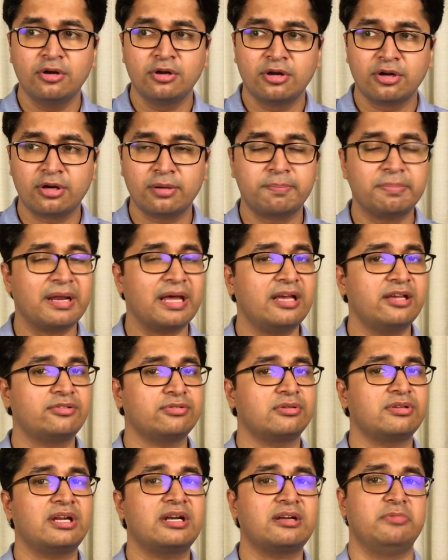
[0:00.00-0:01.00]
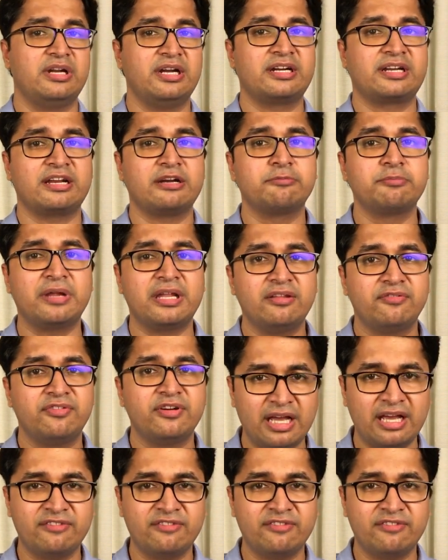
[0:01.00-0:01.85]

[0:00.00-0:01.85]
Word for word: reply so that it could benefit